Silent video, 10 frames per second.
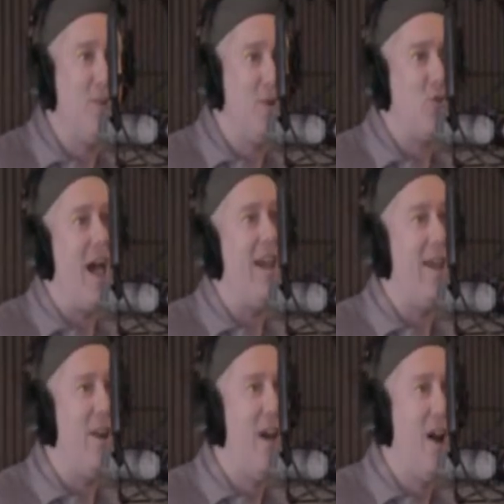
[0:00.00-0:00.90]
They're
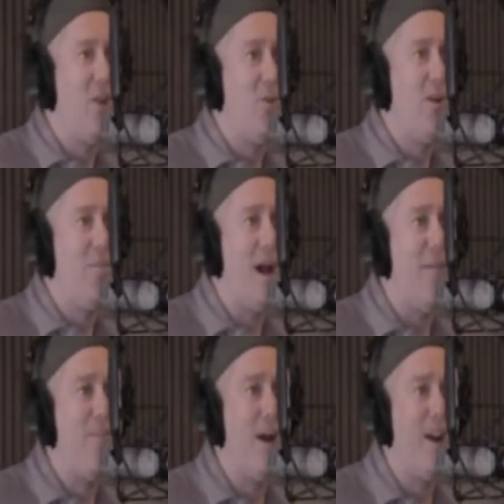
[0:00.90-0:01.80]
dragging a, a 20
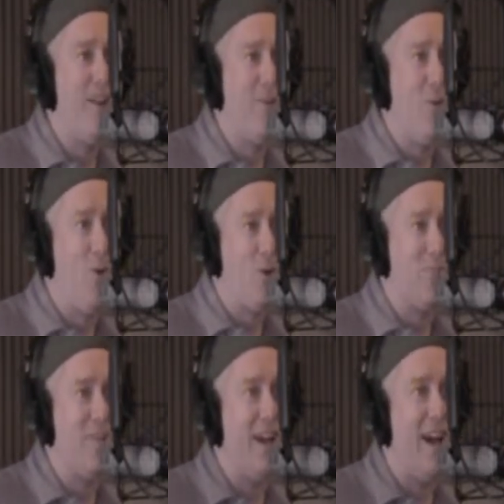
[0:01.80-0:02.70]
pound bucket of
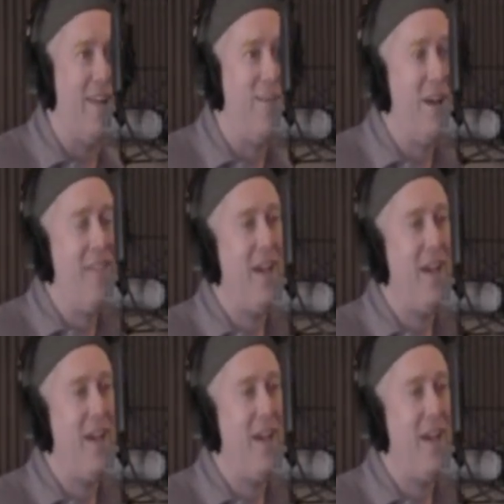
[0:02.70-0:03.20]
quarters behind them. Right.